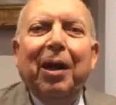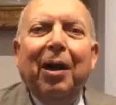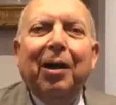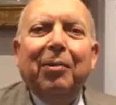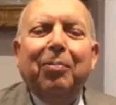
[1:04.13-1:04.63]
we
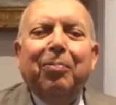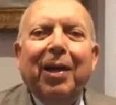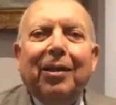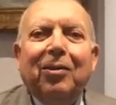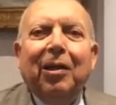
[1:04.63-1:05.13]
are
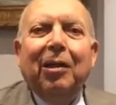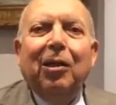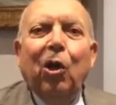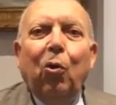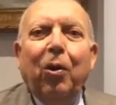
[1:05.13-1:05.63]

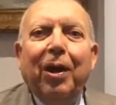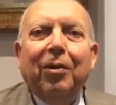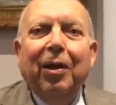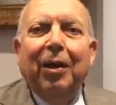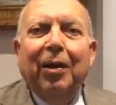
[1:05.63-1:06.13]
practically
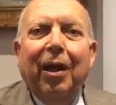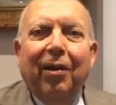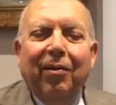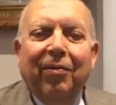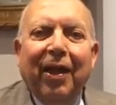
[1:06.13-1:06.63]
nowhere in
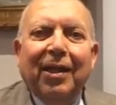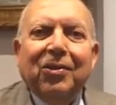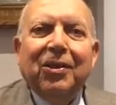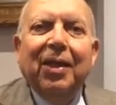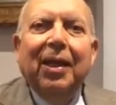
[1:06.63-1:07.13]
other
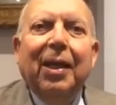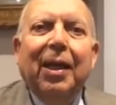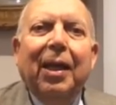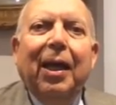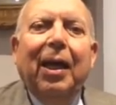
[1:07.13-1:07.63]
things.
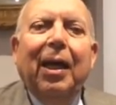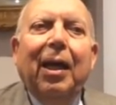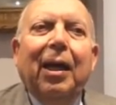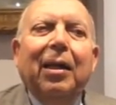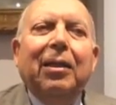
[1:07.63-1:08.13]

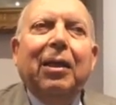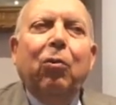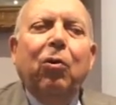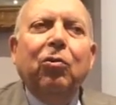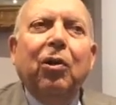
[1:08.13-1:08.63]

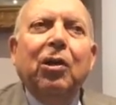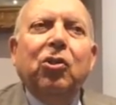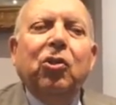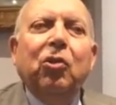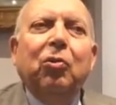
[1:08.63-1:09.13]
The water
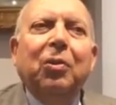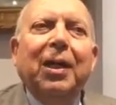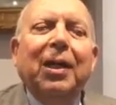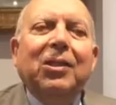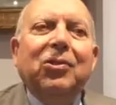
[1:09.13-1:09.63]
issue
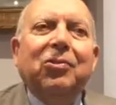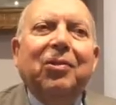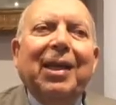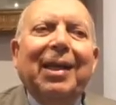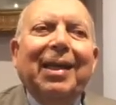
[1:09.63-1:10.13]
is
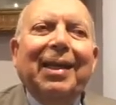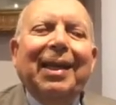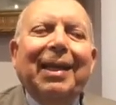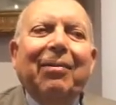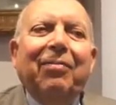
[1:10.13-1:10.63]
really
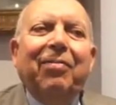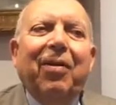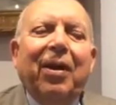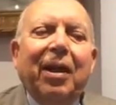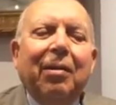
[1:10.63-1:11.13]

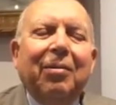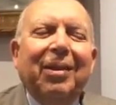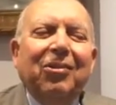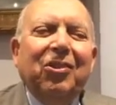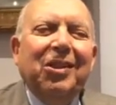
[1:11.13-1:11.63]

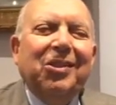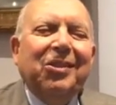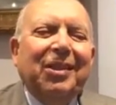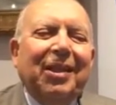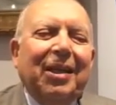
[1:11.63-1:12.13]
not
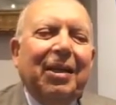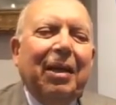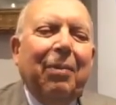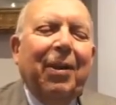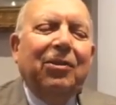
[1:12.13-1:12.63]
just a
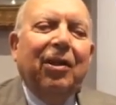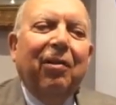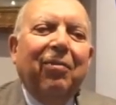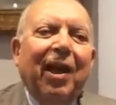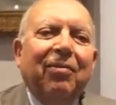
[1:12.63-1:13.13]
matter
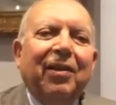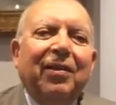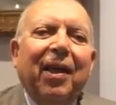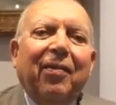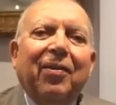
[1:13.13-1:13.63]
of life
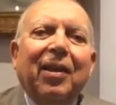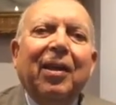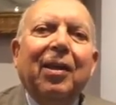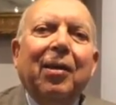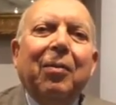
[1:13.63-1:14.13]
and death,
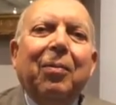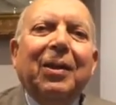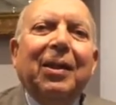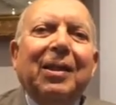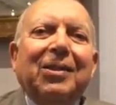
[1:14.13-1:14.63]

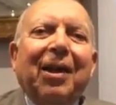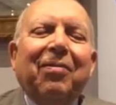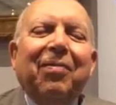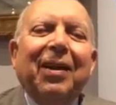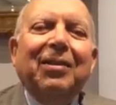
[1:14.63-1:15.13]
but it's
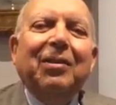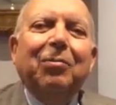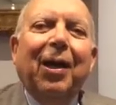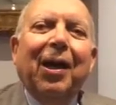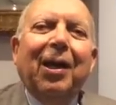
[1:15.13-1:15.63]

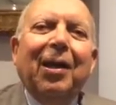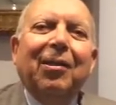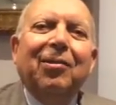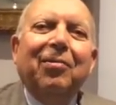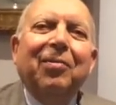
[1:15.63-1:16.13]
affected by a
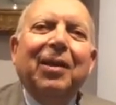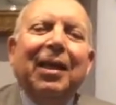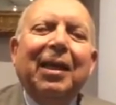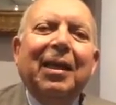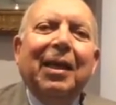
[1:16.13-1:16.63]
lot of
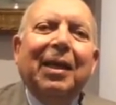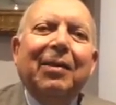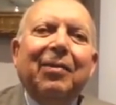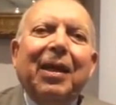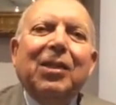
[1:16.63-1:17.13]
the
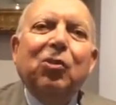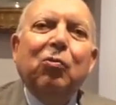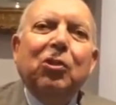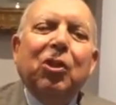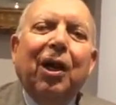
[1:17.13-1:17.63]

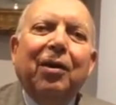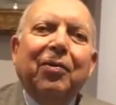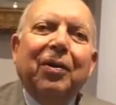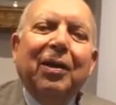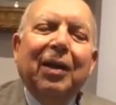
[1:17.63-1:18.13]
things which
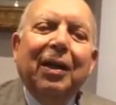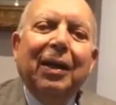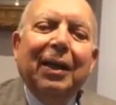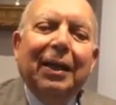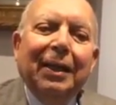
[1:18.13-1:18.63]

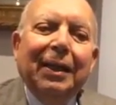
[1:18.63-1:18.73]
are